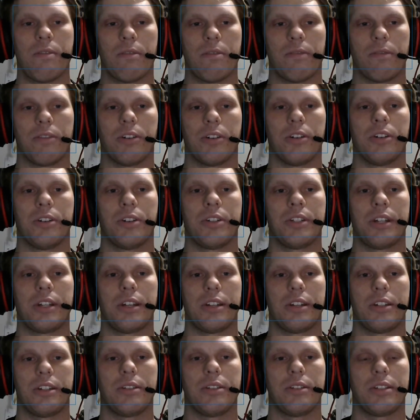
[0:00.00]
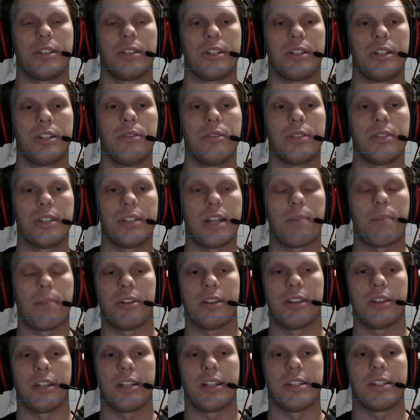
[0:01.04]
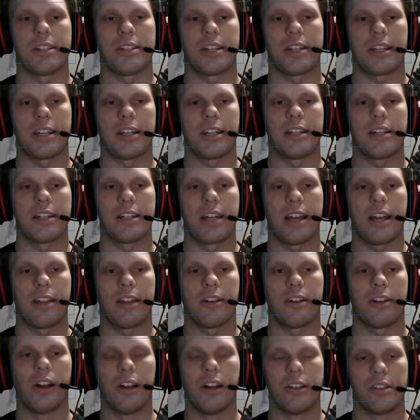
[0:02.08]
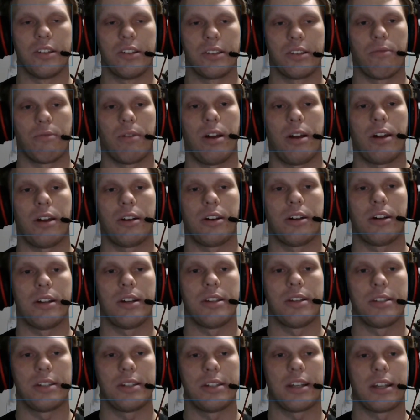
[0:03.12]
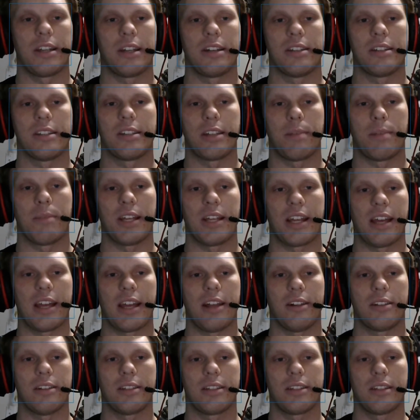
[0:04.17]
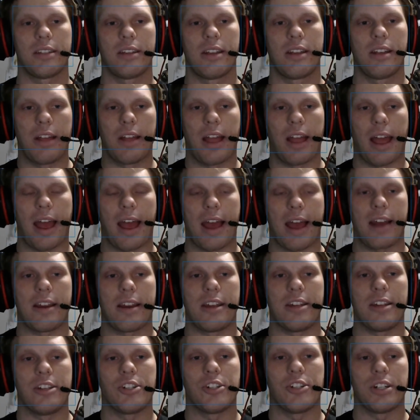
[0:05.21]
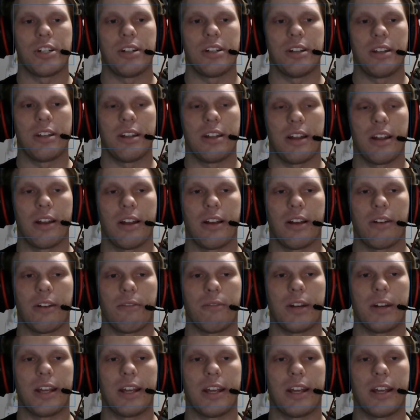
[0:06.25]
refers to two separate things sticking together. So water sticking to something else. Adhesion, when it